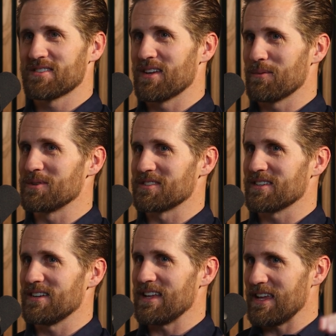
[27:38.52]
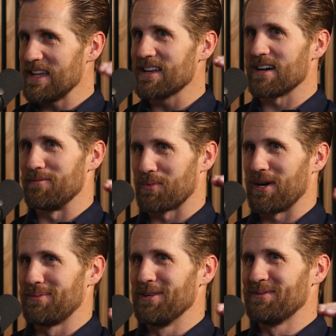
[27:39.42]
It was an income
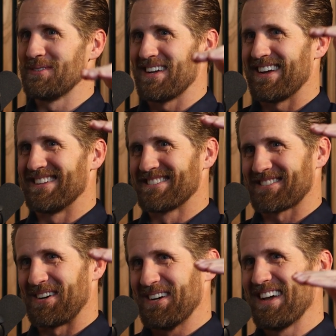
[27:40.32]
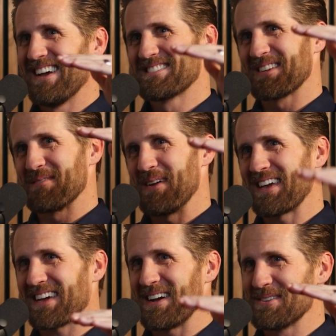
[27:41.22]
problem. And so the
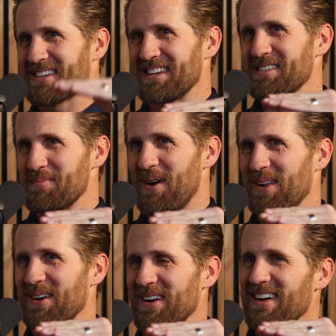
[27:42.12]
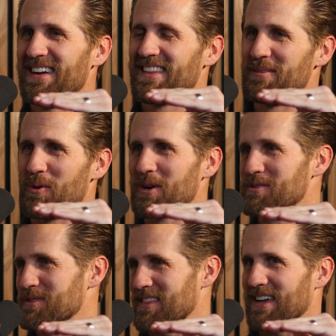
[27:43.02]
bank account was getting smaller. The
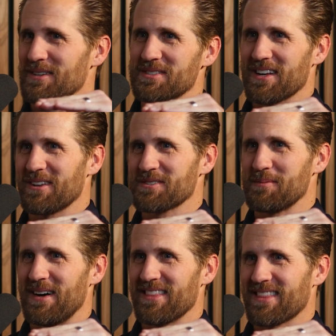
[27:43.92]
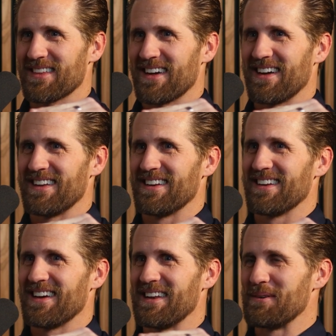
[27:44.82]
mortgage was $1,000 a month,
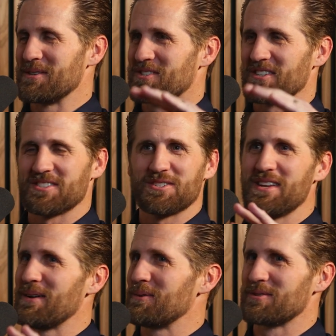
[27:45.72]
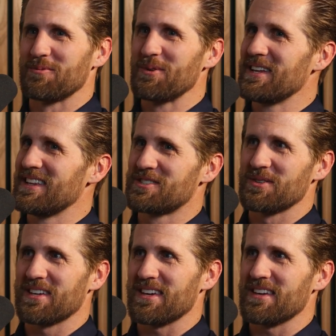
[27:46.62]
and it was really
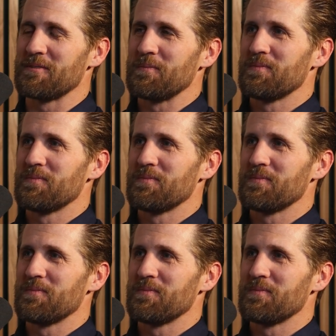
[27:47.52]
tricky.